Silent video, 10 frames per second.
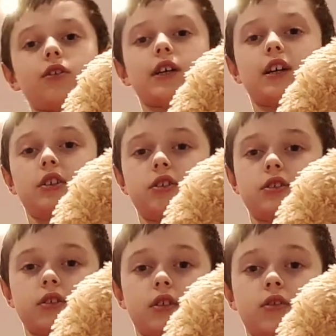guys,
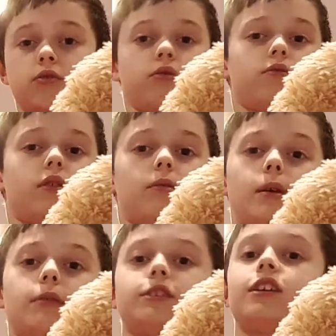so
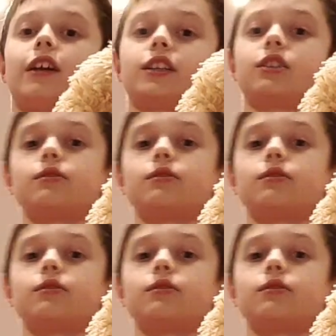remember to like and